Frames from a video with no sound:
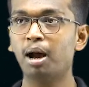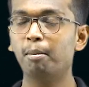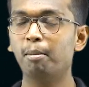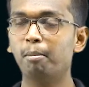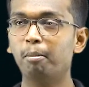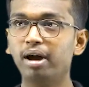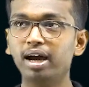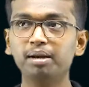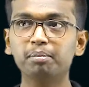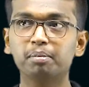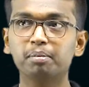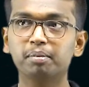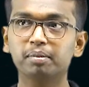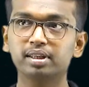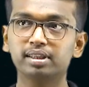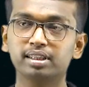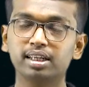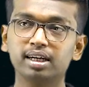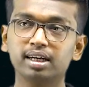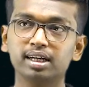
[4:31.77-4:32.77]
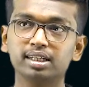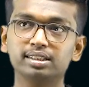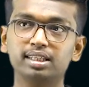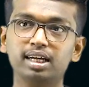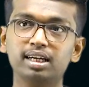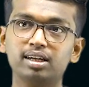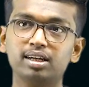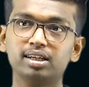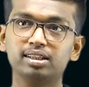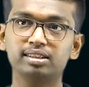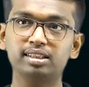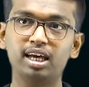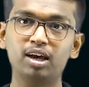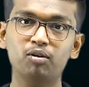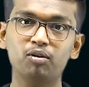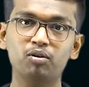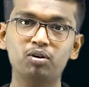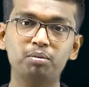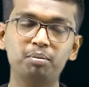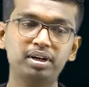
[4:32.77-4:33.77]
My thing is like
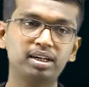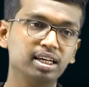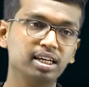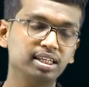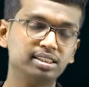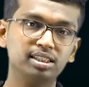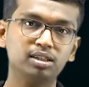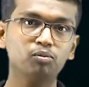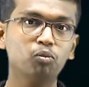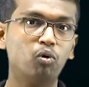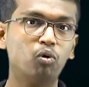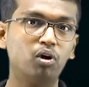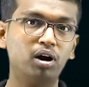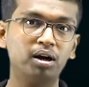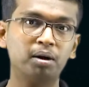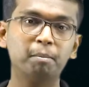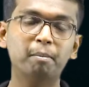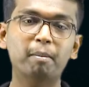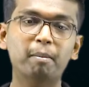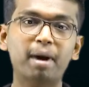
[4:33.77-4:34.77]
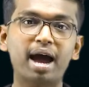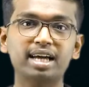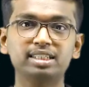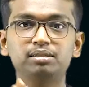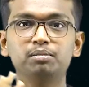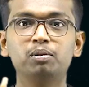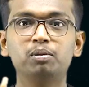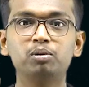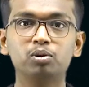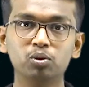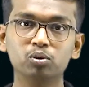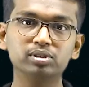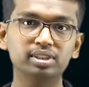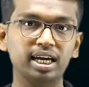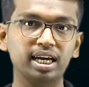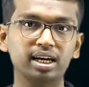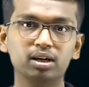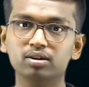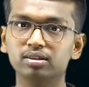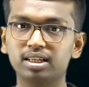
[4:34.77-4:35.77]
they would be teaching one, maximum 2
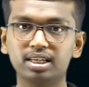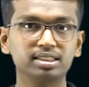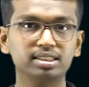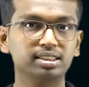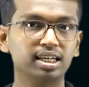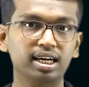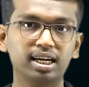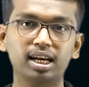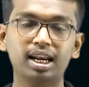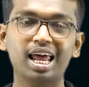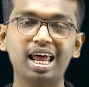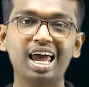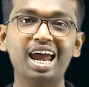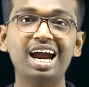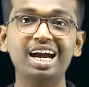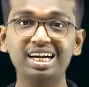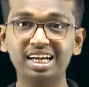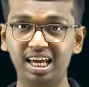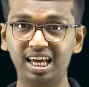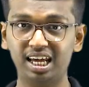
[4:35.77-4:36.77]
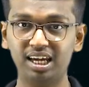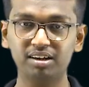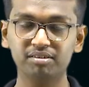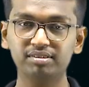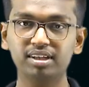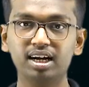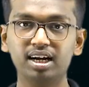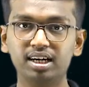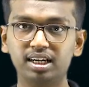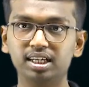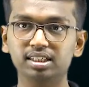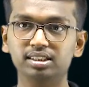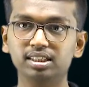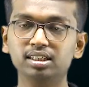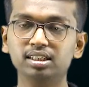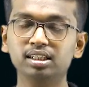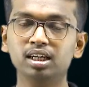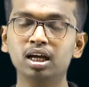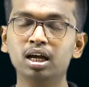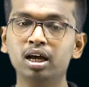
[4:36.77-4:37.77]
cycle or 3 cycle a day if they are
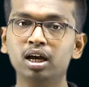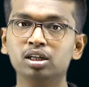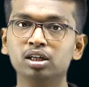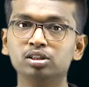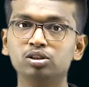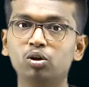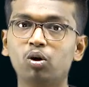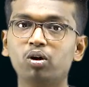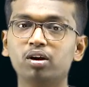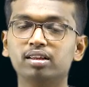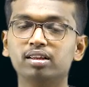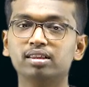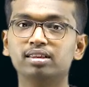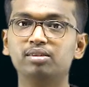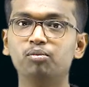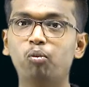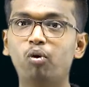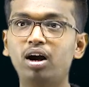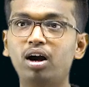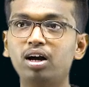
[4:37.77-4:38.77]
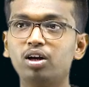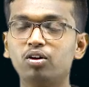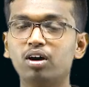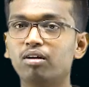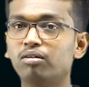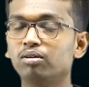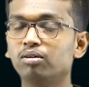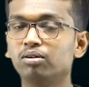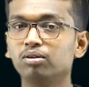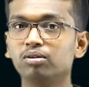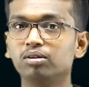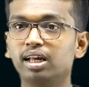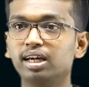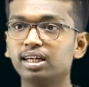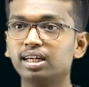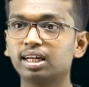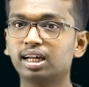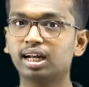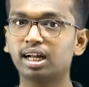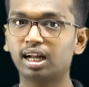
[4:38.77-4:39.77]
teaching. So what you have to do,
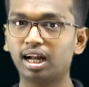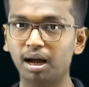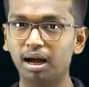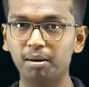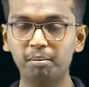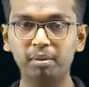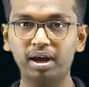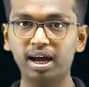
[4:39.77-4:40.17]
like come